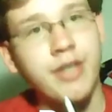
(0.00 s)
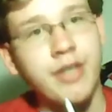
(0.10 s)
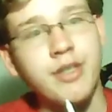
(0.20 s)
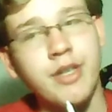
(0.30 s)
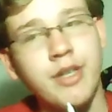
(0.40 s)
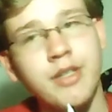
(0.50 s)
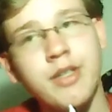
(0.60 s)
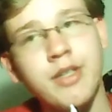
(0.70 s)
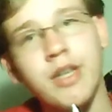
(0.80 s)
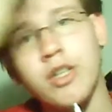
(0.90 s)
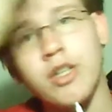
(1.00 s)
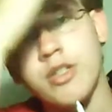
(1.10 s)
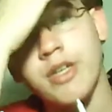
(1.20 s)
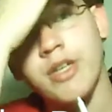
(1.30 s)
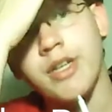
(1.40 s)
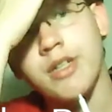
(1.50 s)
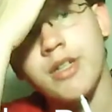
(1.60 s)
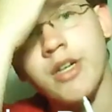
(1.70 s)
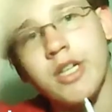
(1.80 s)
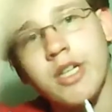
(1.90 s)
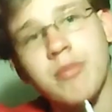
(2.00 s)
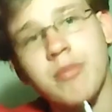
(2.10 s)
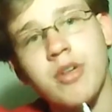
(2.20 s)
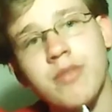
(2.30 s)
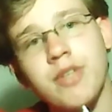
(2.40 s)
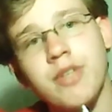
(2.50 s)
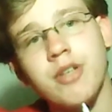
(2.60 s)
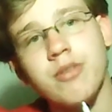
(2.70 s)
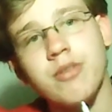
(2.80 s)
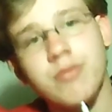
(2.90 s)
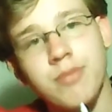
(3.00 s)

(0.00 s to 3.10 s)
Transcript: I, I did that on a Dolly video,